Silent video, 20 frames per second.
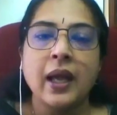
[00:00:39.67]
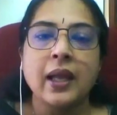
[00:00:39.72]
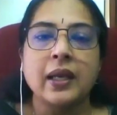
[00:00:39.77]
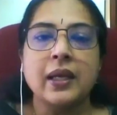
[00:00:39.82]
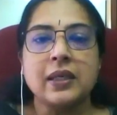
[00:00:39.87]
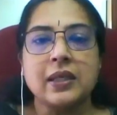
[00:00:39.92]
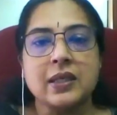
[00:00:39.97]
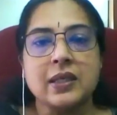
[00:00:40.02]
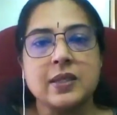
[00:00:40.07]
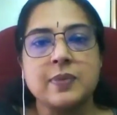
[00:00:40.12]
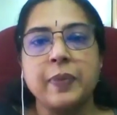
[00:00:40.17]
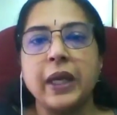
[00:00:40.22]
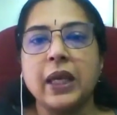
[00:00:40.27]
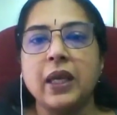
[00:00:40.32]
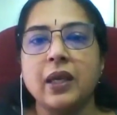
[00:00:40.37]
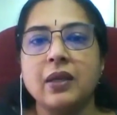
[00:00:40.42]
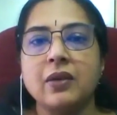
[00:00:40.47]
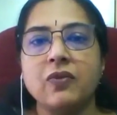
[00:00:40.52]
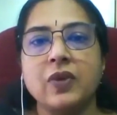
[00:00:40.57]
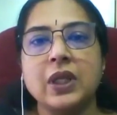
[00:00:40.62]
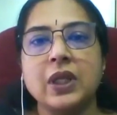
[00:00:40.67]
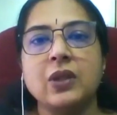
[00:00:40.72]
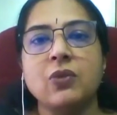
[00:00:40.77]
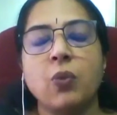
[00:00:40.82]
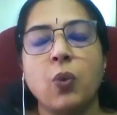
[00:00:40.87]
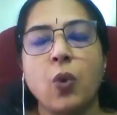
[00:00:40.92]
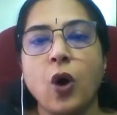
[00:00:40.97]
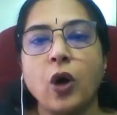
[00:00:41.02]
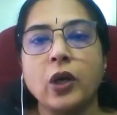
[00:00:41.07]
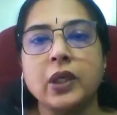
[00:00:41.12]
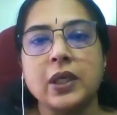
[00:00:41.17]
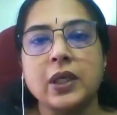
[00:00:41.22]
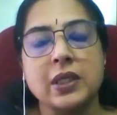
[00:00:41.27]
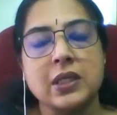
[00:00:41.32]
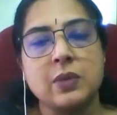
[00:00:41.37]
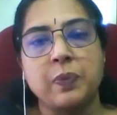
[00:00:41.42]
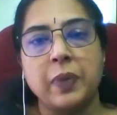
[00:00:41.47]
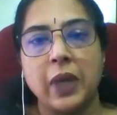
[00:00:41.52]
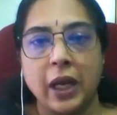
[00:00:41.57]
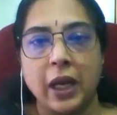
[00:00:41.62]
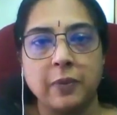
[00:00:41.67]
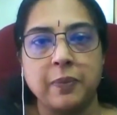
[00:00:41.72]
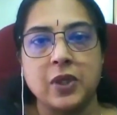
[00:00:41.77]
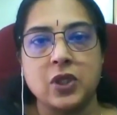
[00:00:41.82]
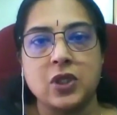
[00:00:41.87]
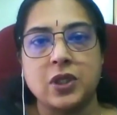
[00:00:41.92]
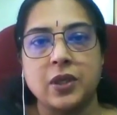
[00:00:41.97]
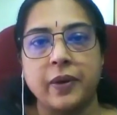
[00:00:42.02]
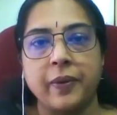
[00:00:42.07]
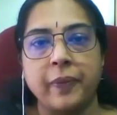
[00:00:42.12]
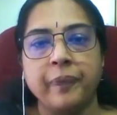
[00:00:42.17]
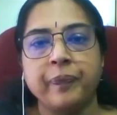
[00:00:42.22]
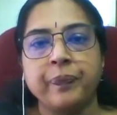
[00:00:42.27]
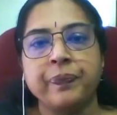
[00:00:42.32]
Let us begin with what is blood pressure.